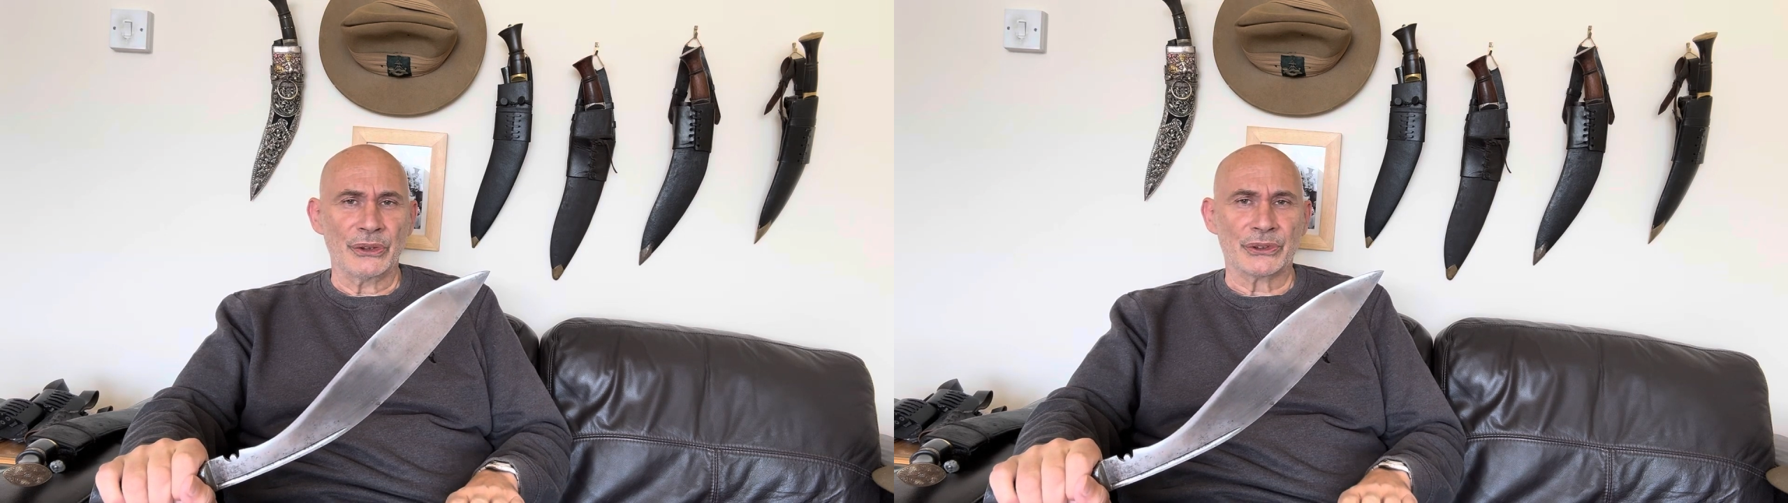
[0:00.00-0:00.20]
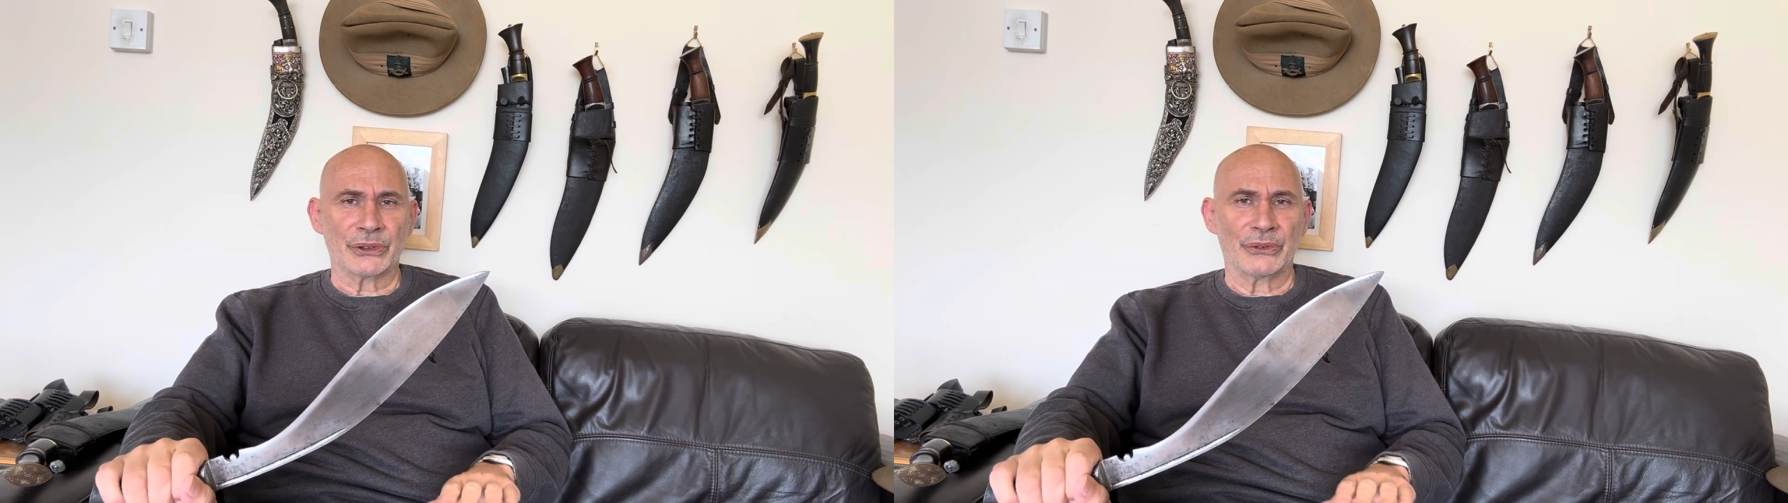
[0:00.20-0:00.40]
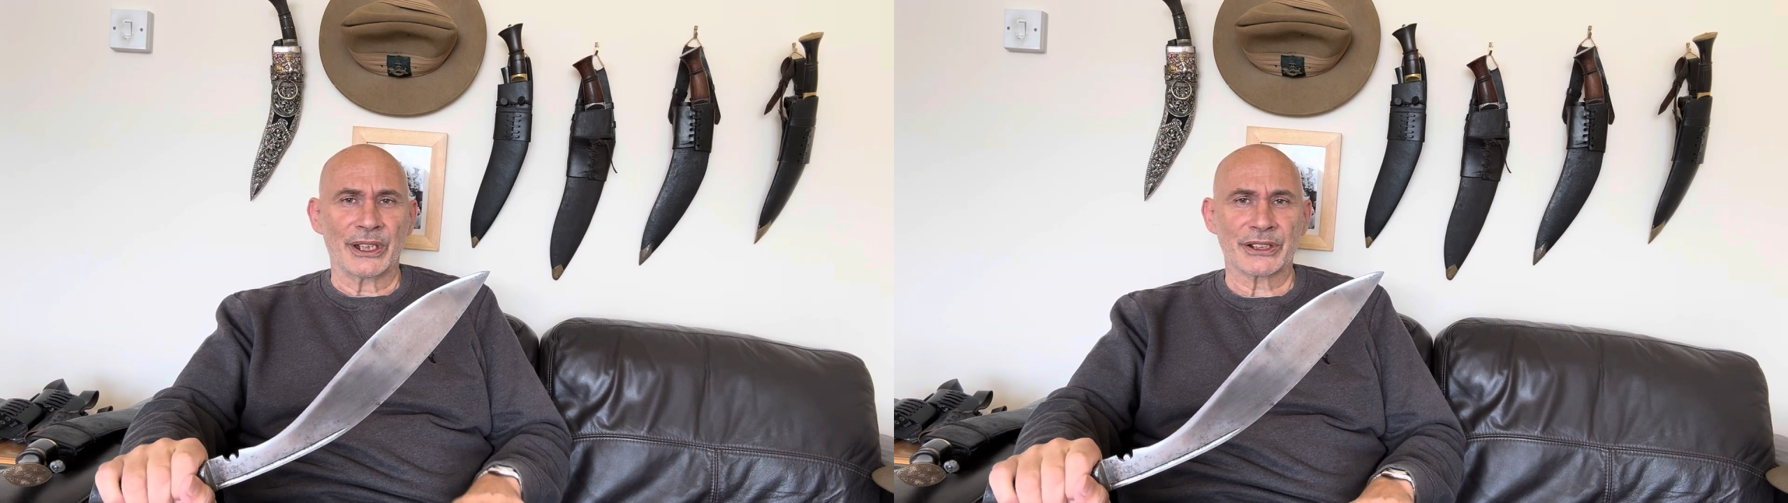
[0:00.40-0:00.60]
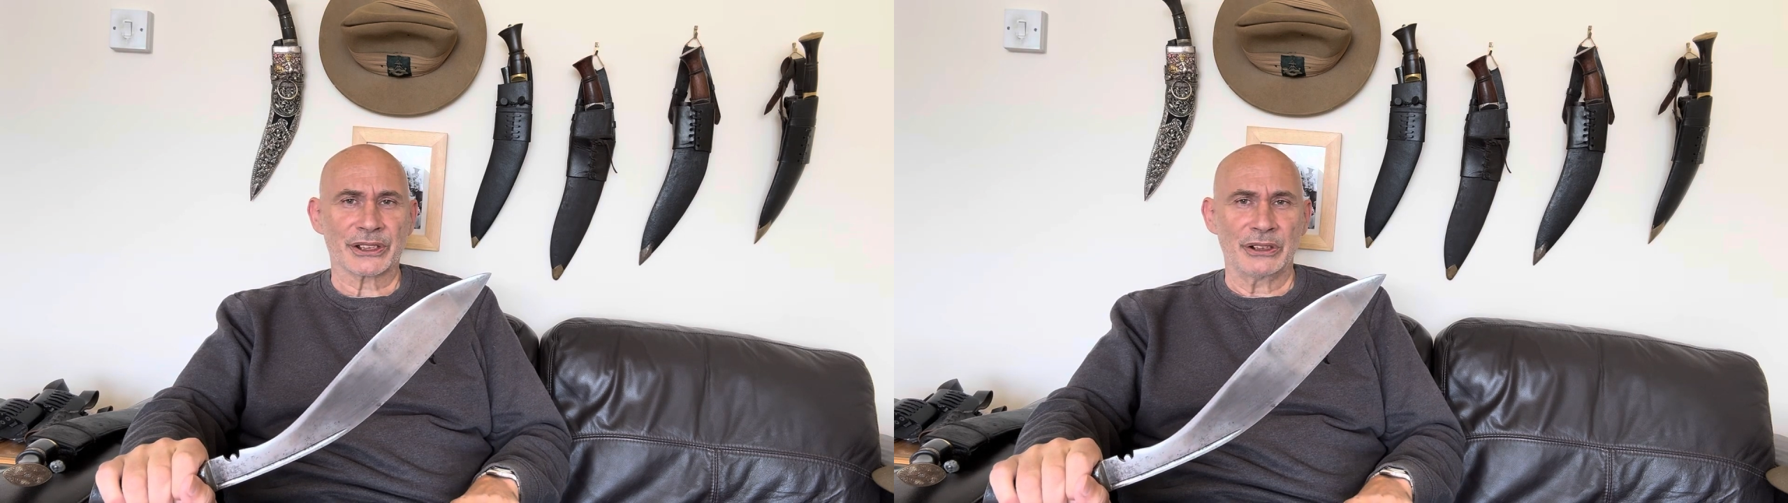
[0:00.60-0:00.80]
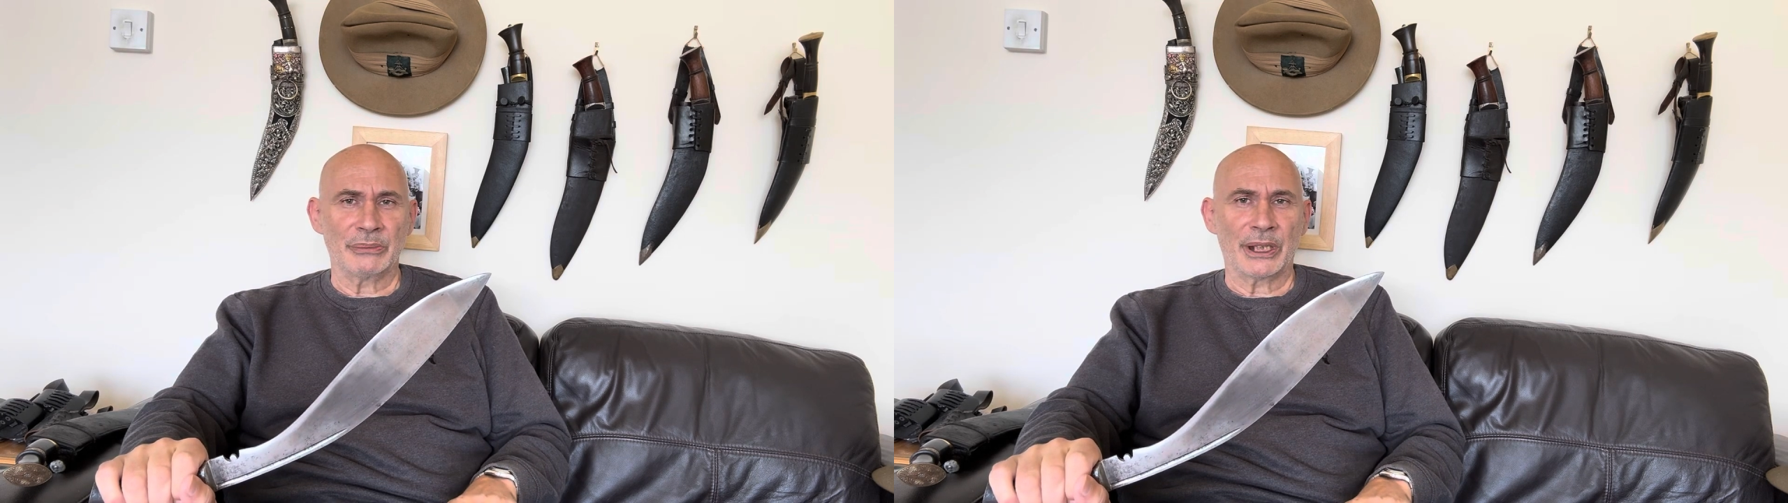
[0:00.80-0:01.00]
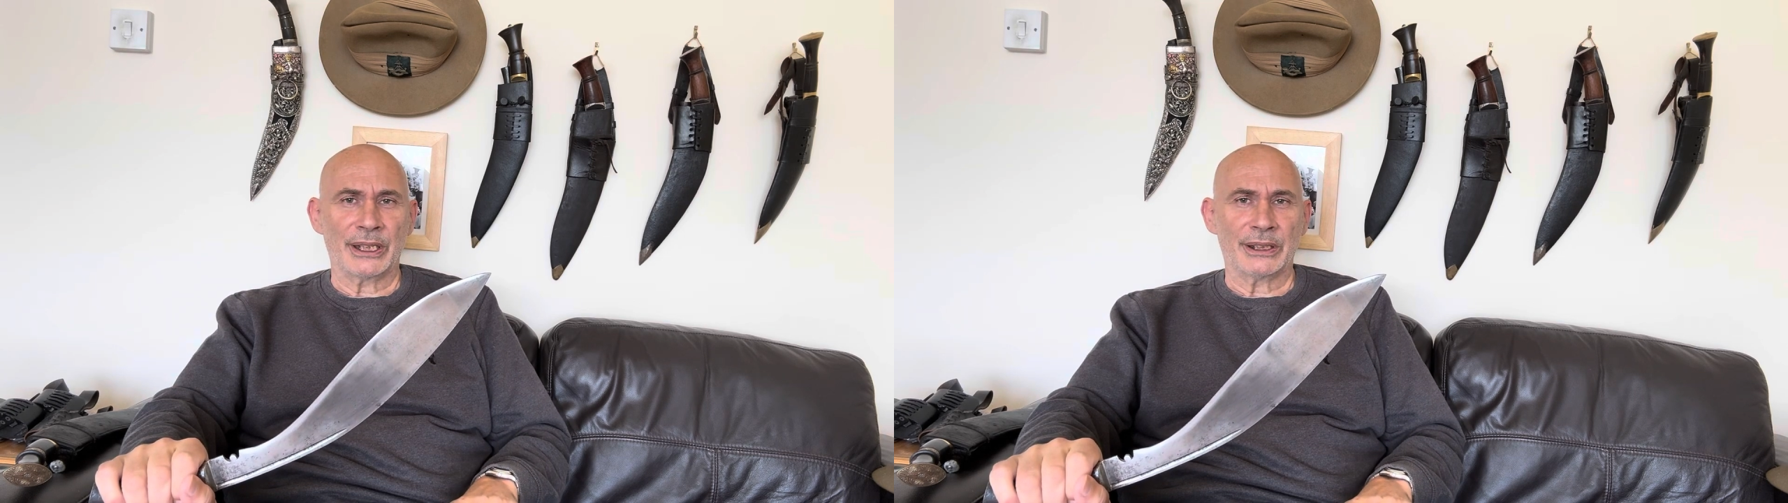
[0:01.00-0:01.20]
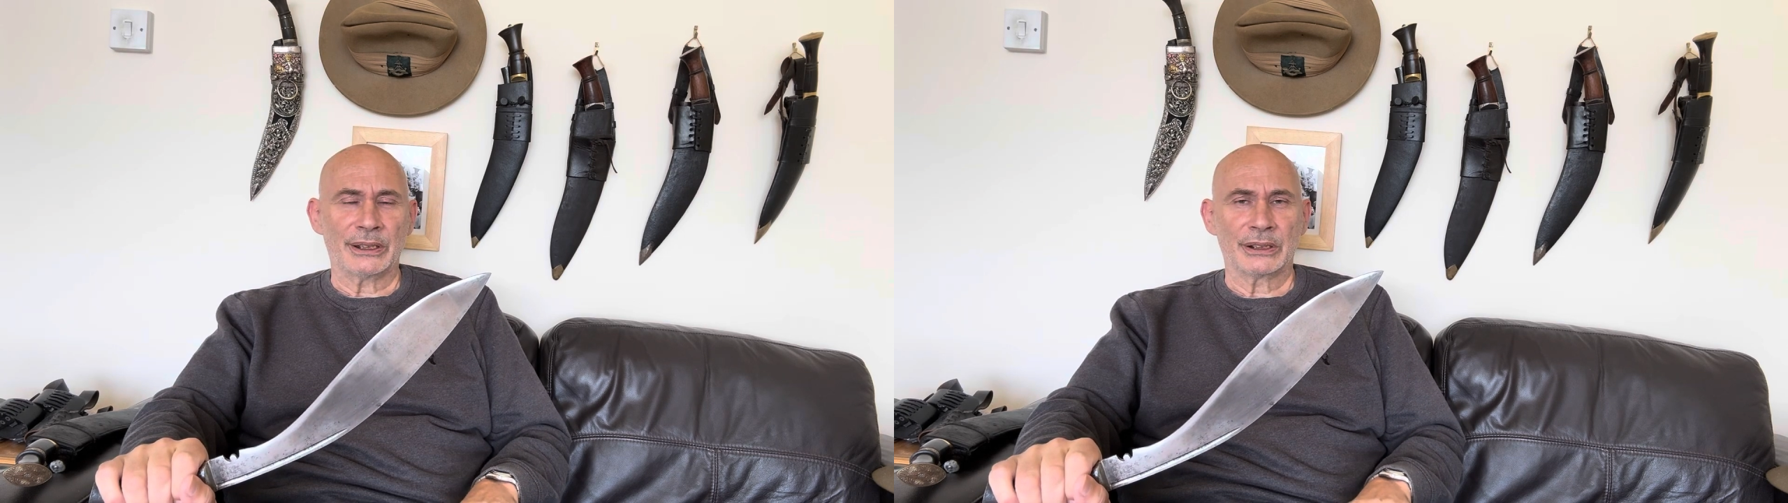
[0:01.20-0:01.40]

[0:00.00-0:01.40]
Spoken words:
to rescue men,